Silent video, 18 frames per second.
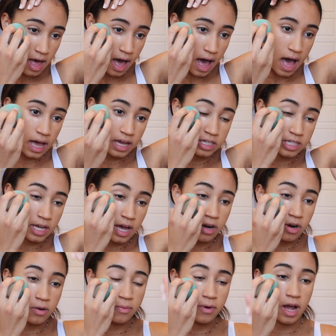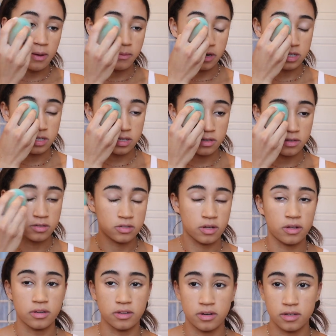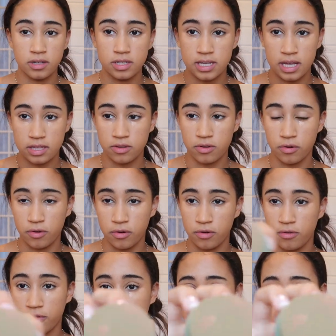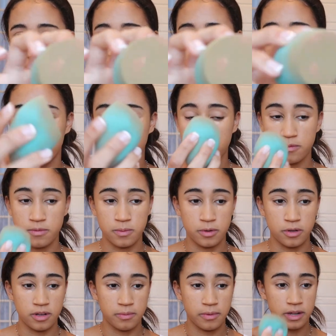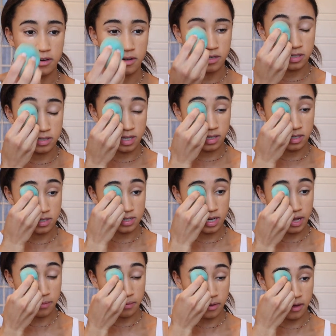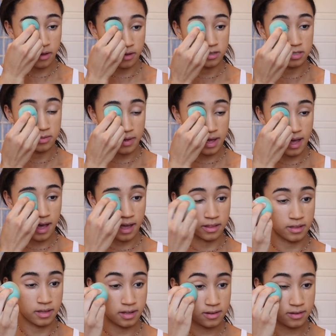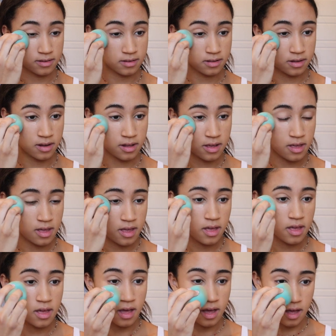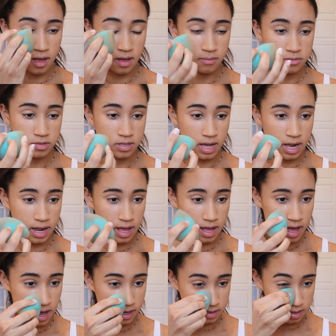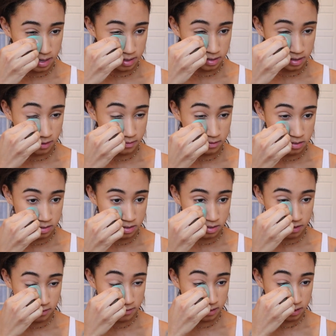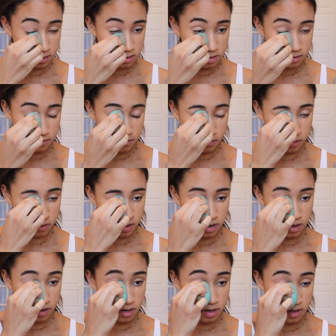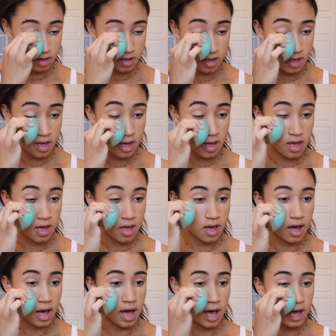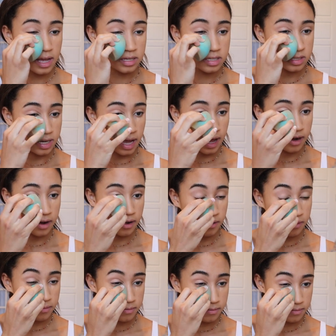eyeshadow primer too, so I'll literally take the whole flat end of the Beauty Blender and just like stamp it onto my eyelid um, so it has a nice even surface for eyeshadow.